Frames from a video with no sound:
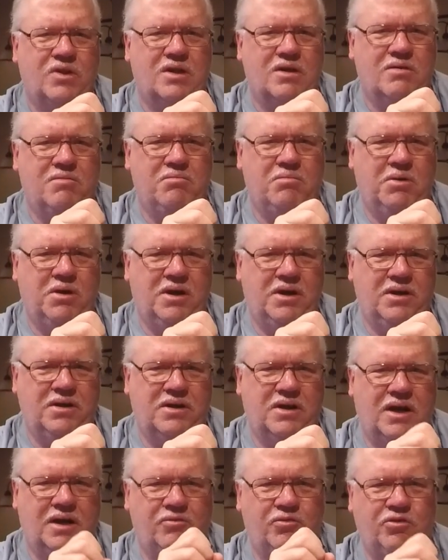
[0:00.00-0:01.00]
but
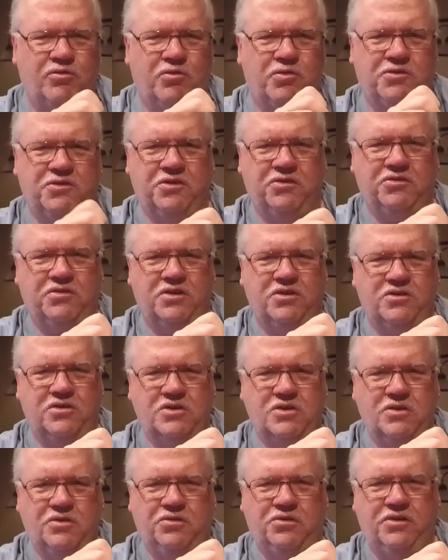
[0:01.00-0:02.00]
I was resistant to
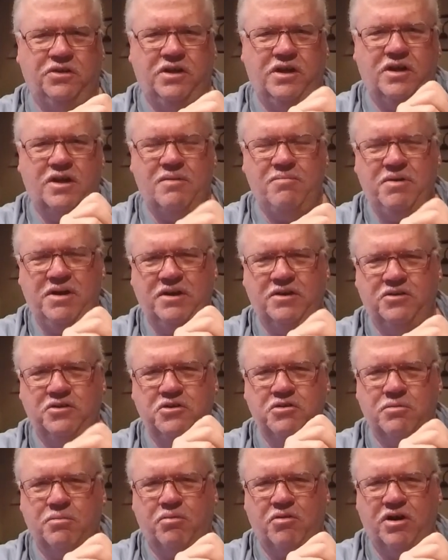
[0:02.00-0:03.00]
using it, and I paid a
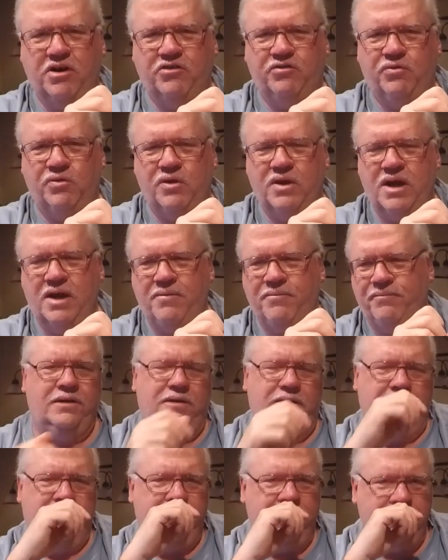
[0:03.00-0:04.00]
dear price for that.
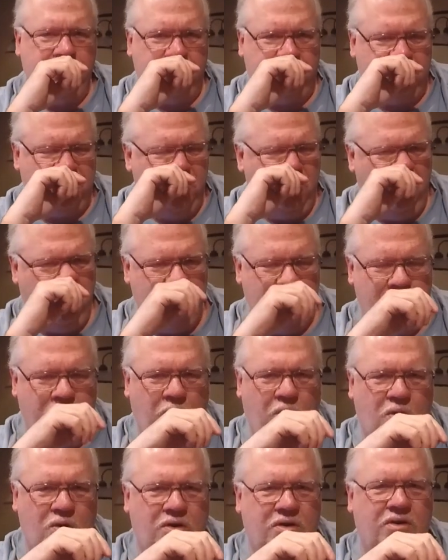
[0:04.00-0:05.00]
It is so
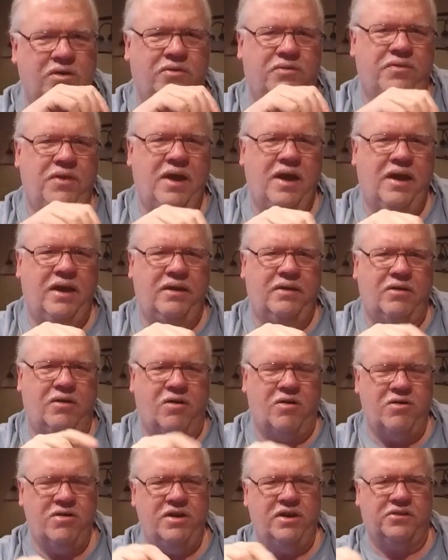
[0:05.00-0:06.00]
important that
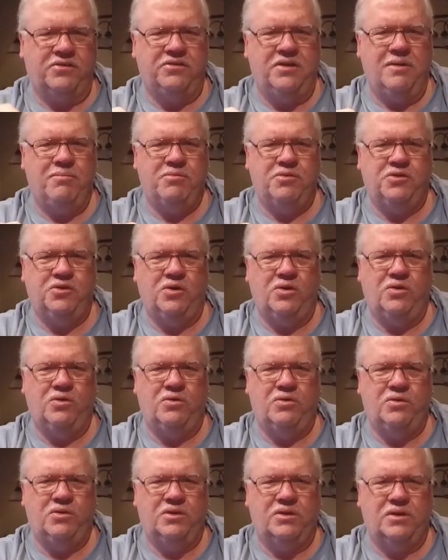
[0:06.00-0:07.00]
our next
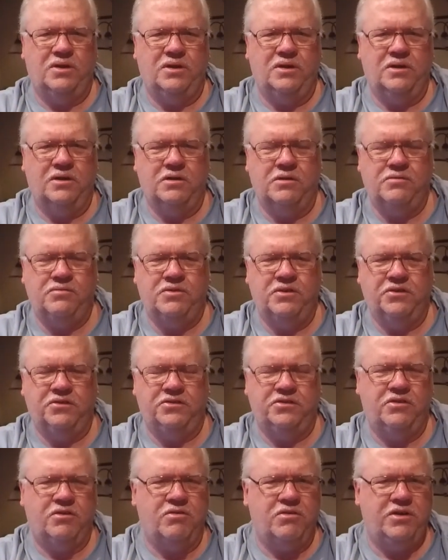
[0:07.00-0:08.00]
episode of this
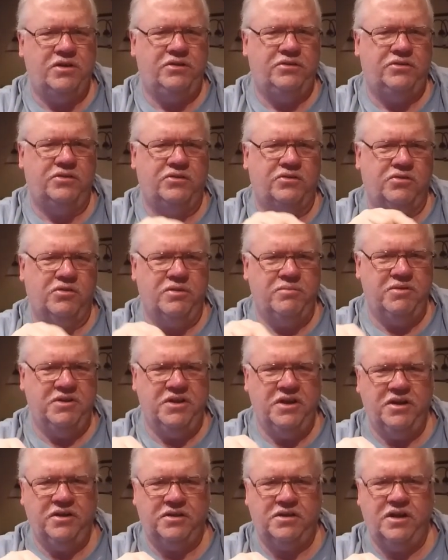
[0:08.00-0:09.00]
series is going to be
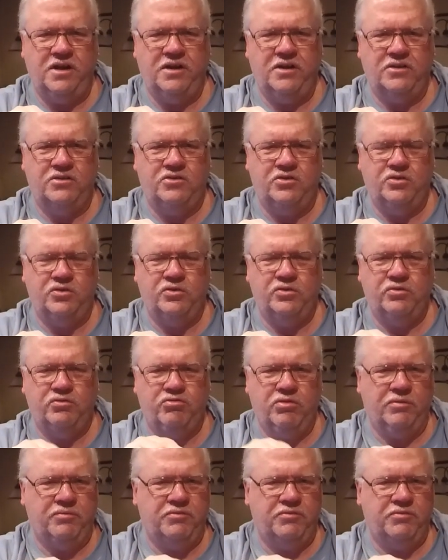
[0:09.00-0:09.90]
dedicated to drift